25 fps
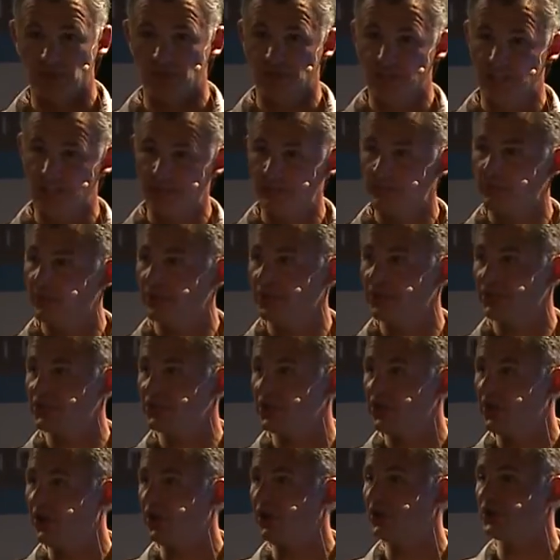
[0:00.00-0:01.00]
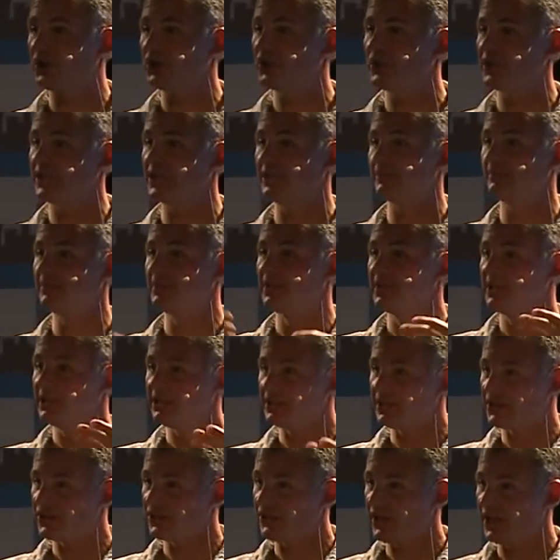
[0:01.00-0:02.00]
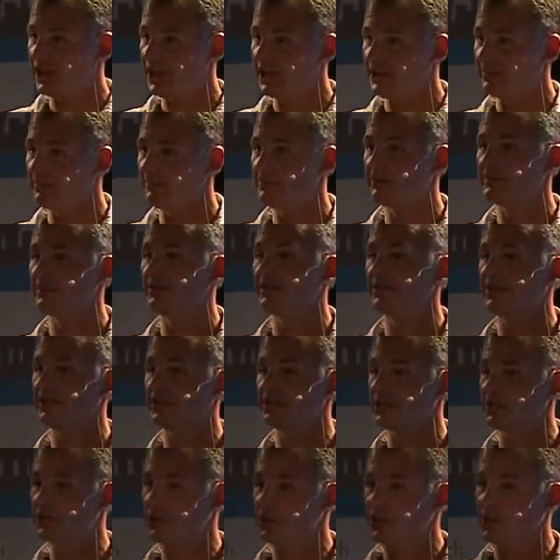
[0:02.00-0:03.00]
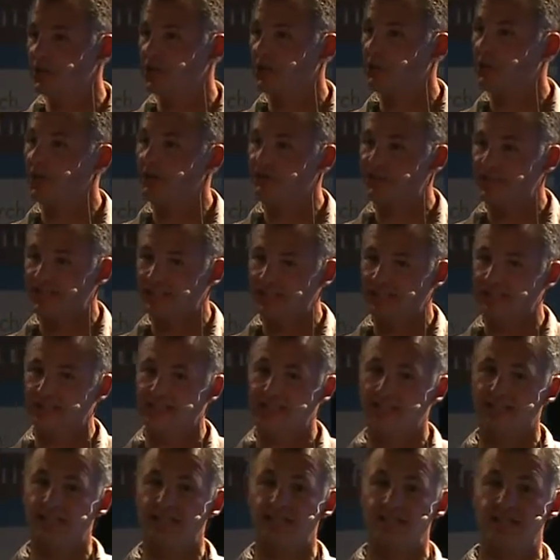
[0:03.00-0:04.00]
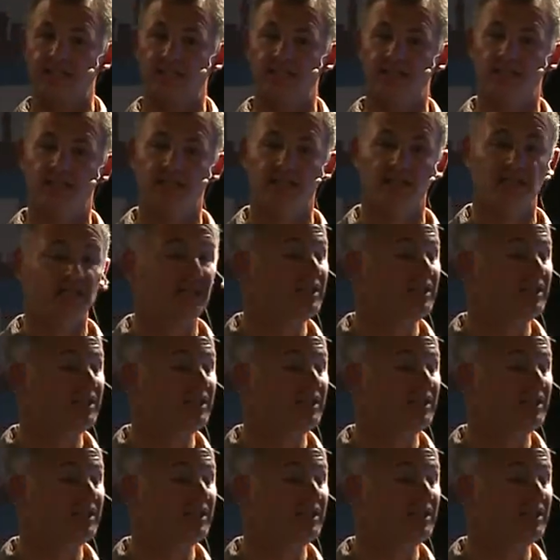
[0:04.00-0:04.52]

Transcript: because the inputs all seem the same. It's a generic way of getting data in.